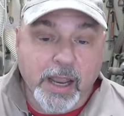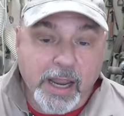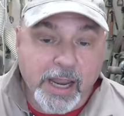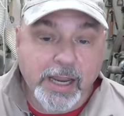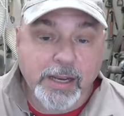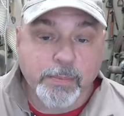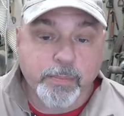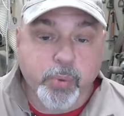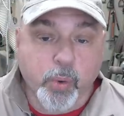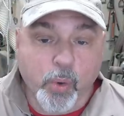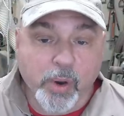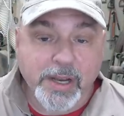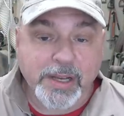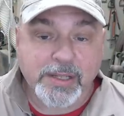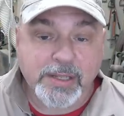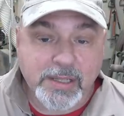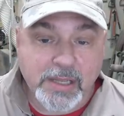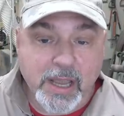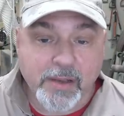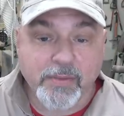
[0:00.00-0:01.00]

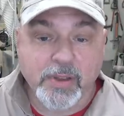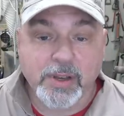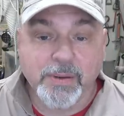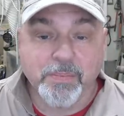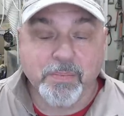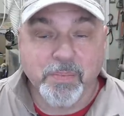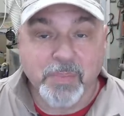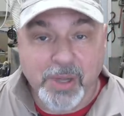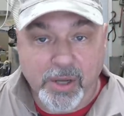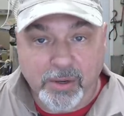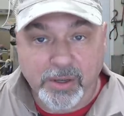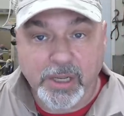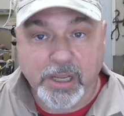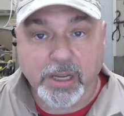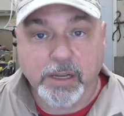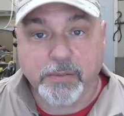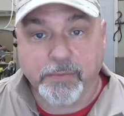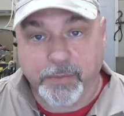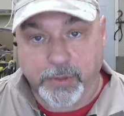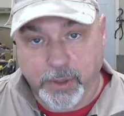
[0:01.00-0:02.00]
8.7
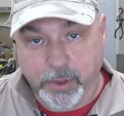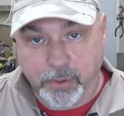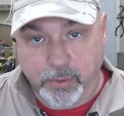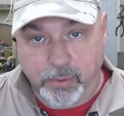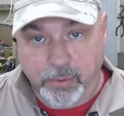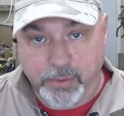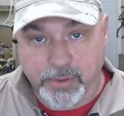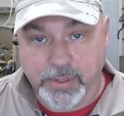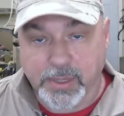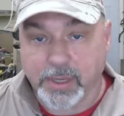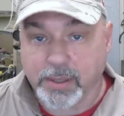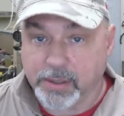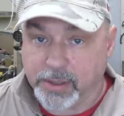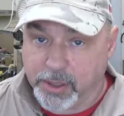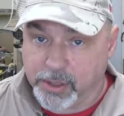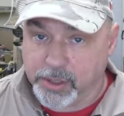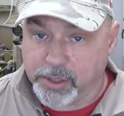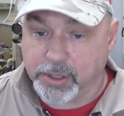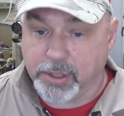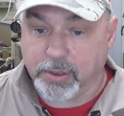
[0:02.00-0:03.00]
million views
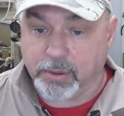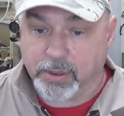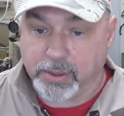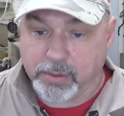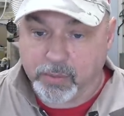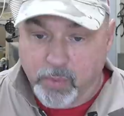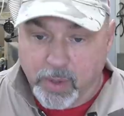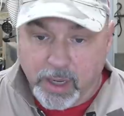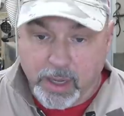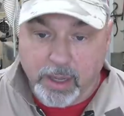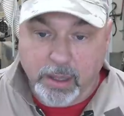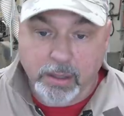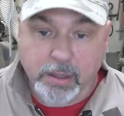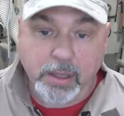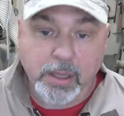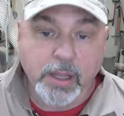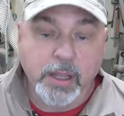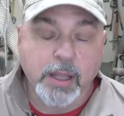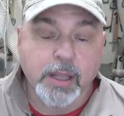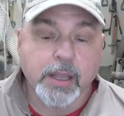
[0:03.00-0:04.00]
this year as
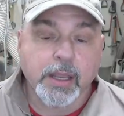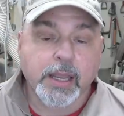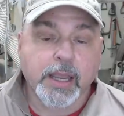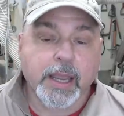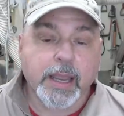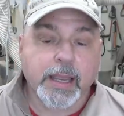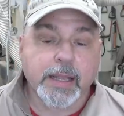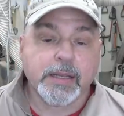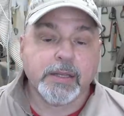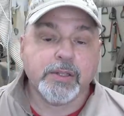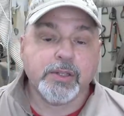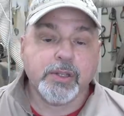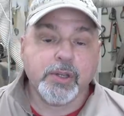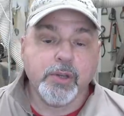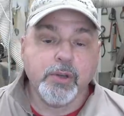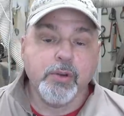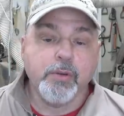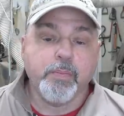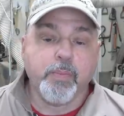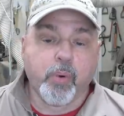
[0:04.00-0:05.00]
well, and
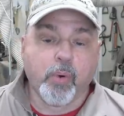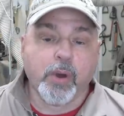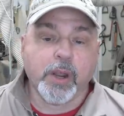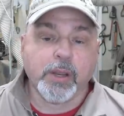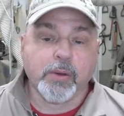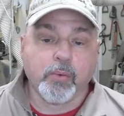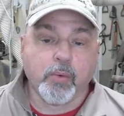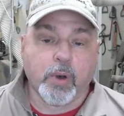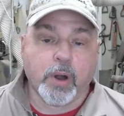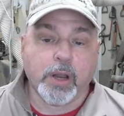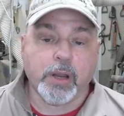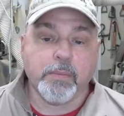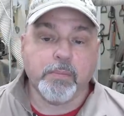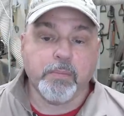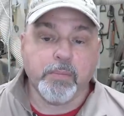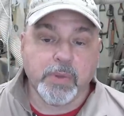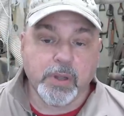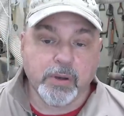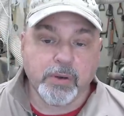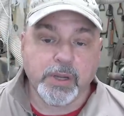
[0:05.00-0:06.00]
2.1
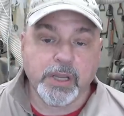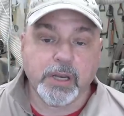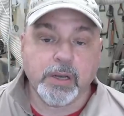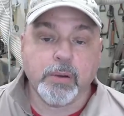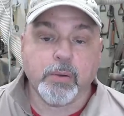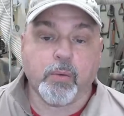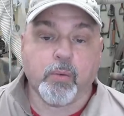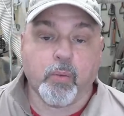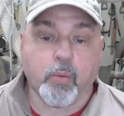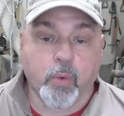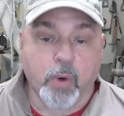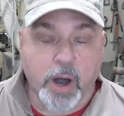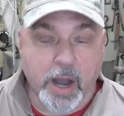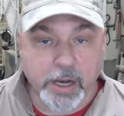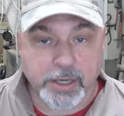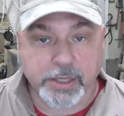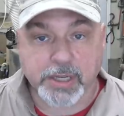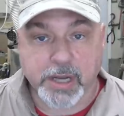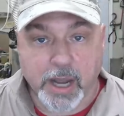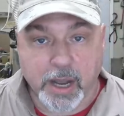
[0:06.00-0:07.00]
million
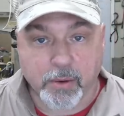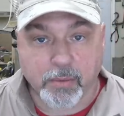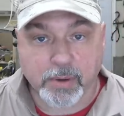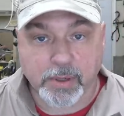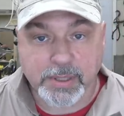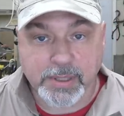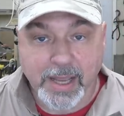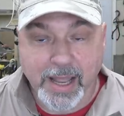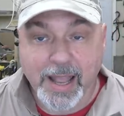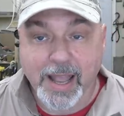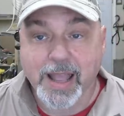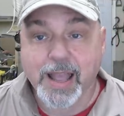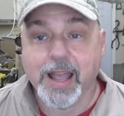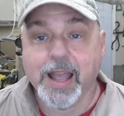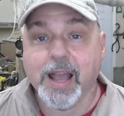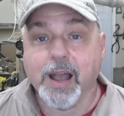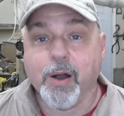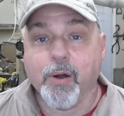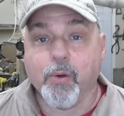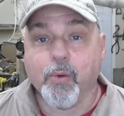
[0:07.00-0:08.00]
watch hours.
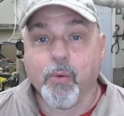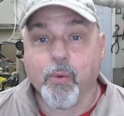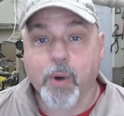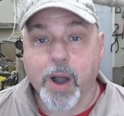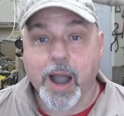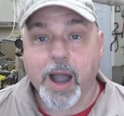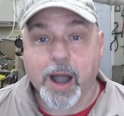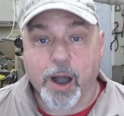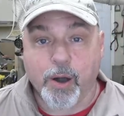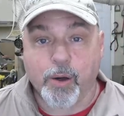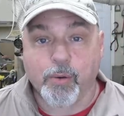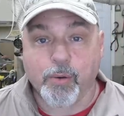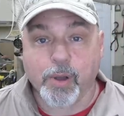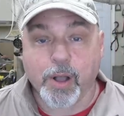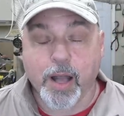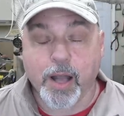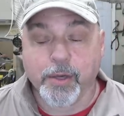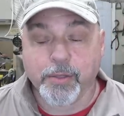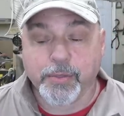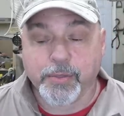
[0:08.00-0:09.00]
Wow.
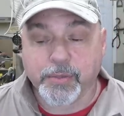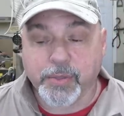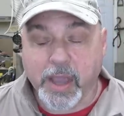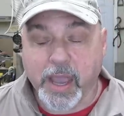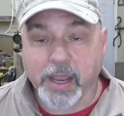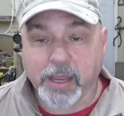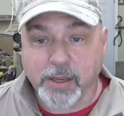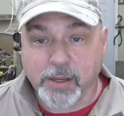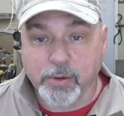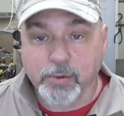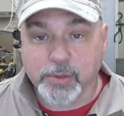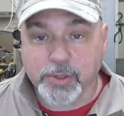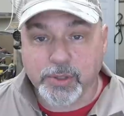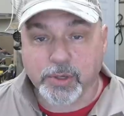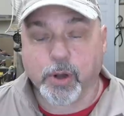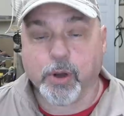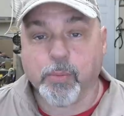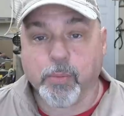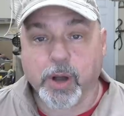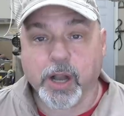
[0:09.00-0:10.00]
Thank you
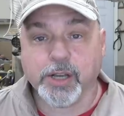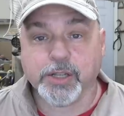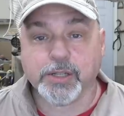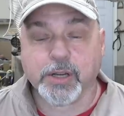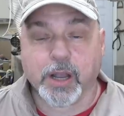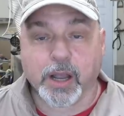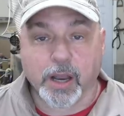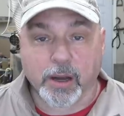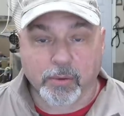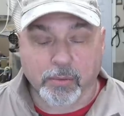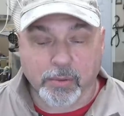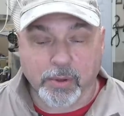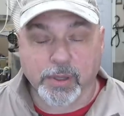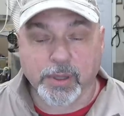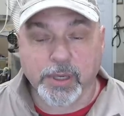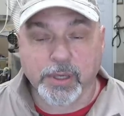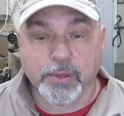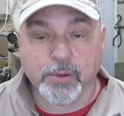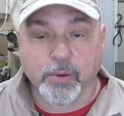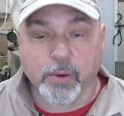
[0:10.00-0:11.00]
so much. I
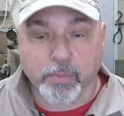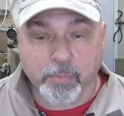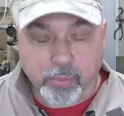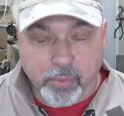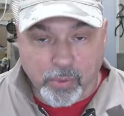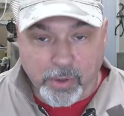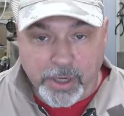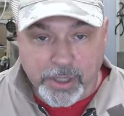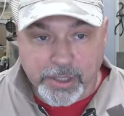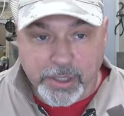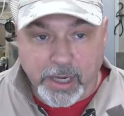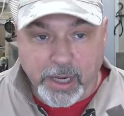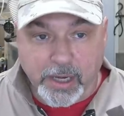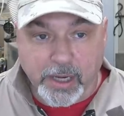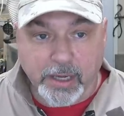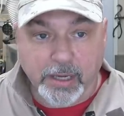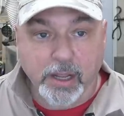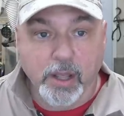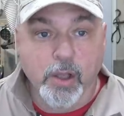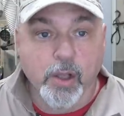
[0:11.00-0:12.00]
really do appreciate
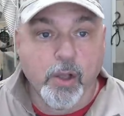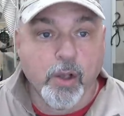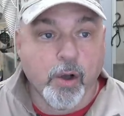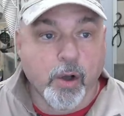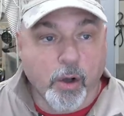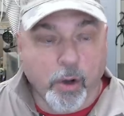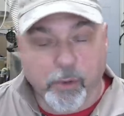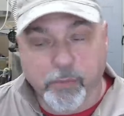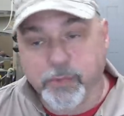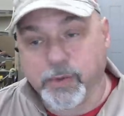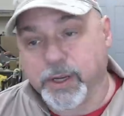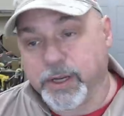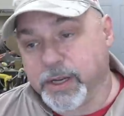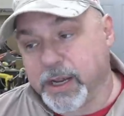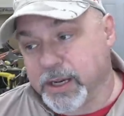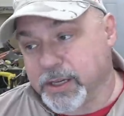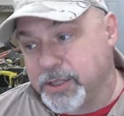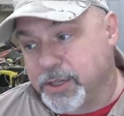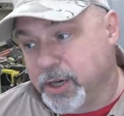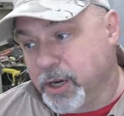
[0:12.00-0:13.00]
it. Hopefully
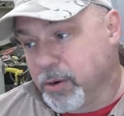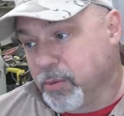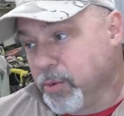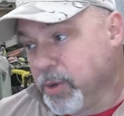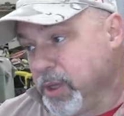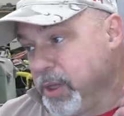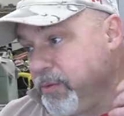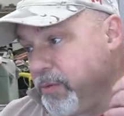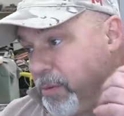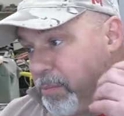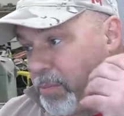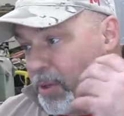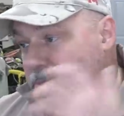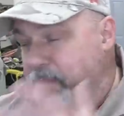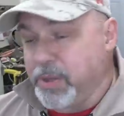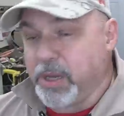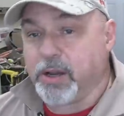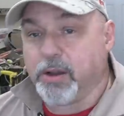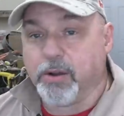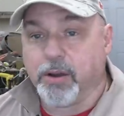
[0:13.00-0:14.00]
next year will even be
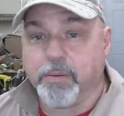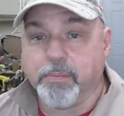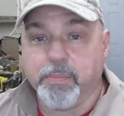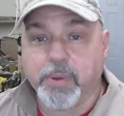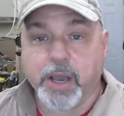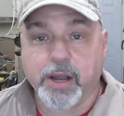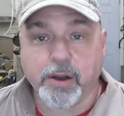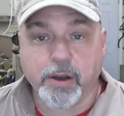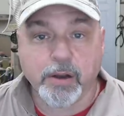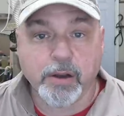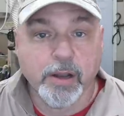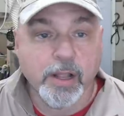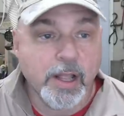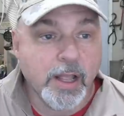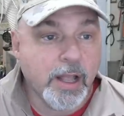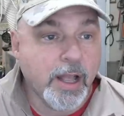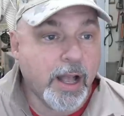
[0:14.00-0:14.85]
bigger and better.